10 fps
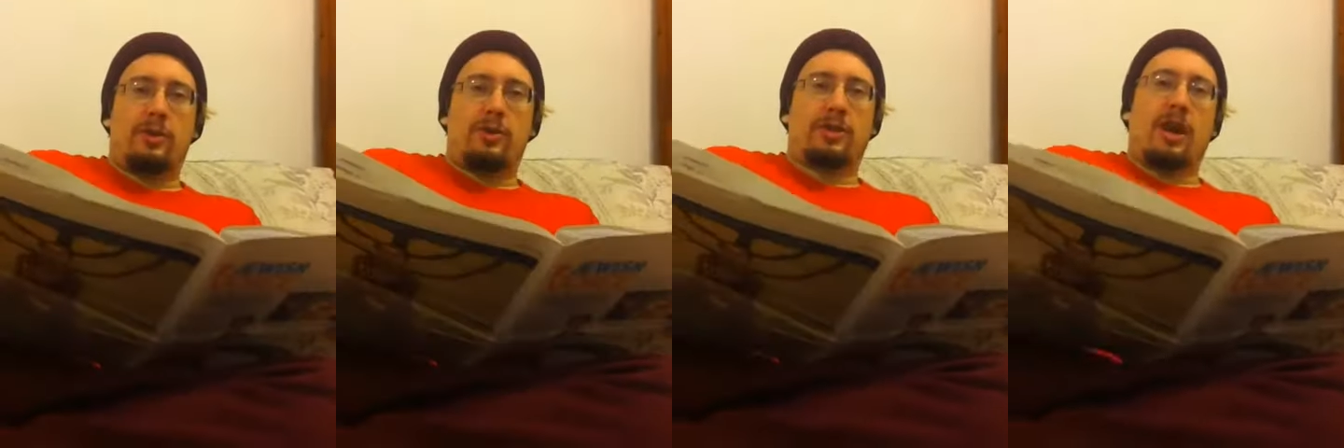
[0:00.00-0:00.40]

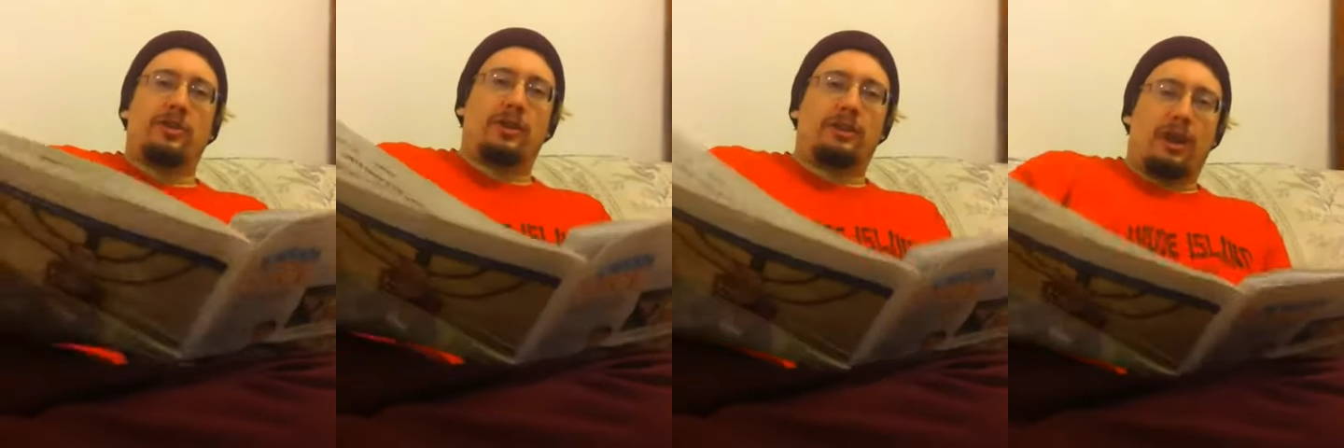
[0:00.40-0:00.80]
Jewish
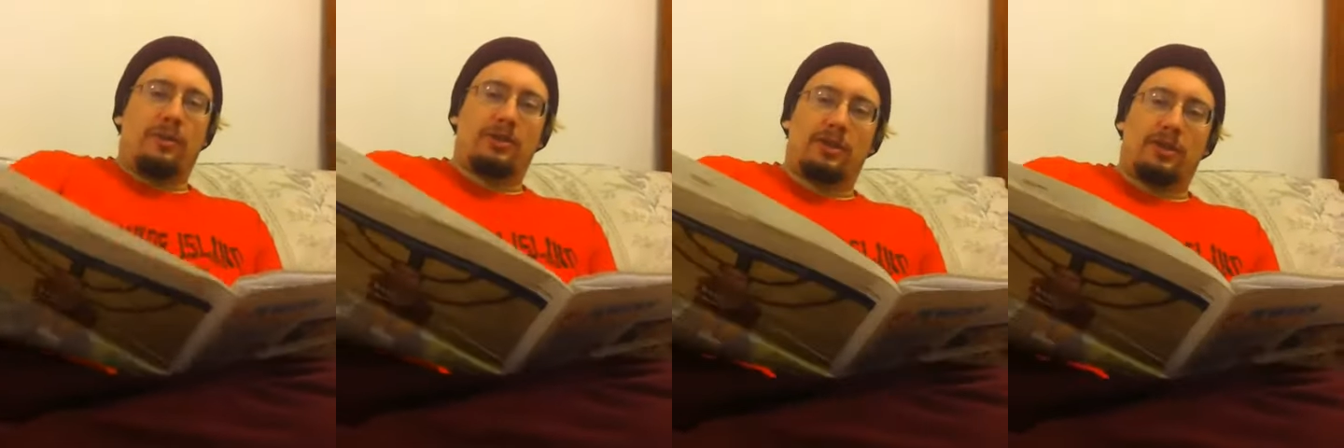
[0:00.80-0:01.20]
country
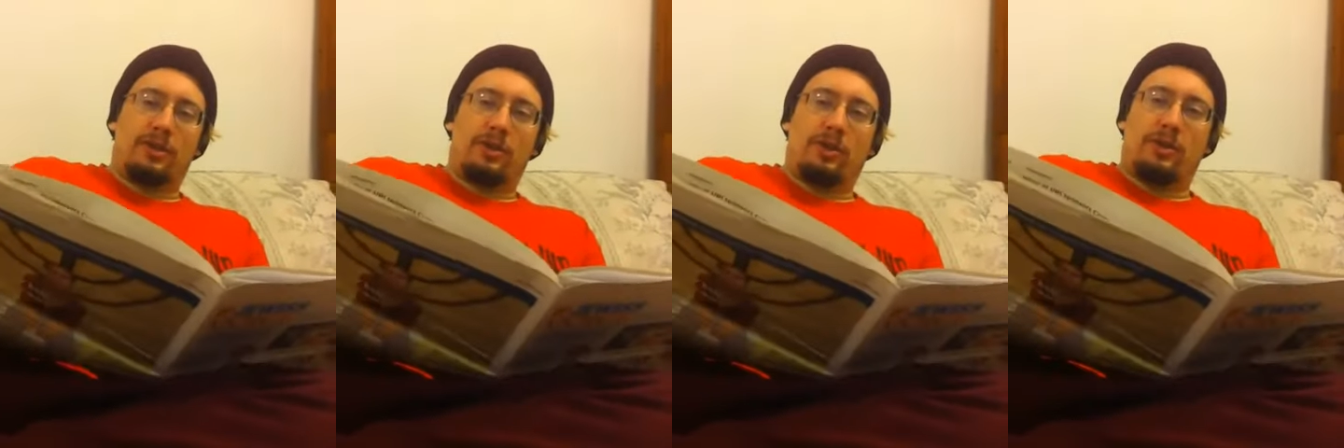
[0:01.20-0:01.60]
clubs,
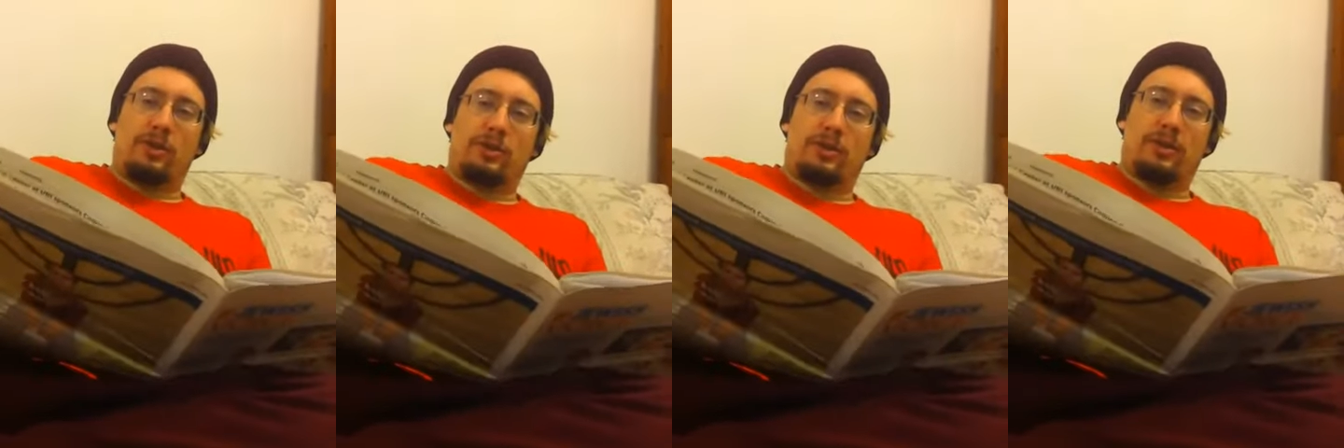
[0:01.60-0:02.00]

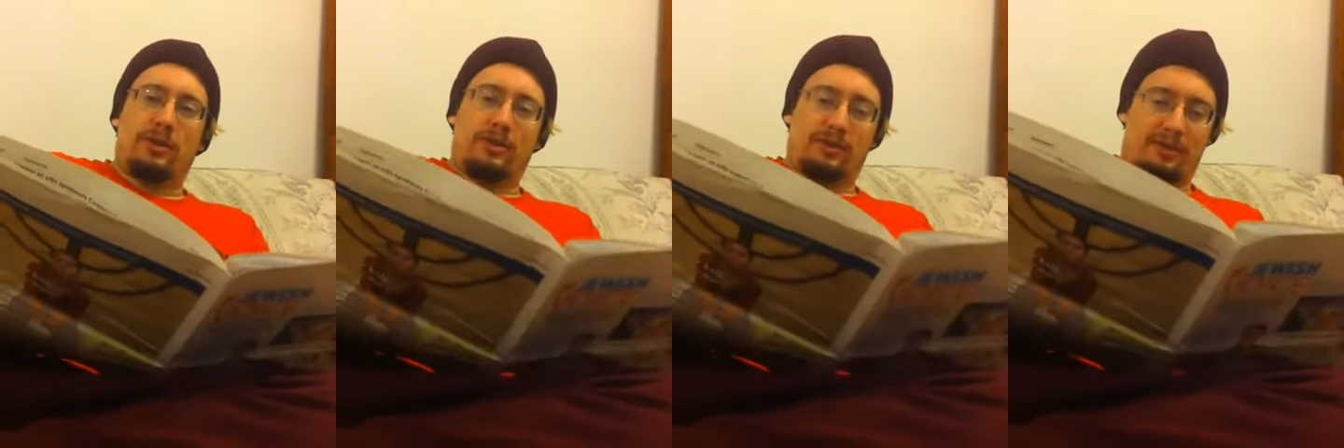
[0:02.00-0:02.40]
Jewish
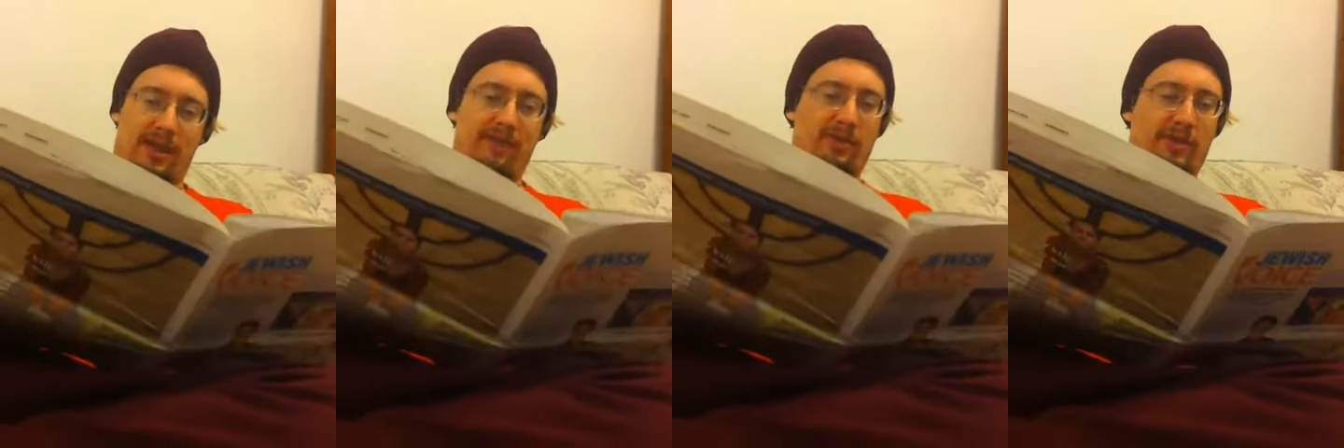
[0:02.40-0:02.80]

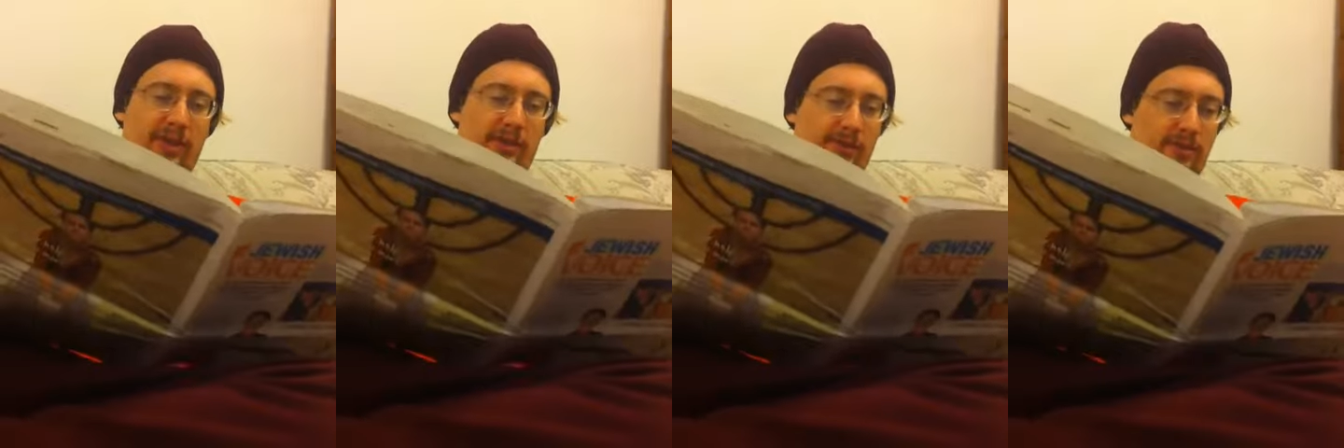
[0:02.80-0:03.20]
everything.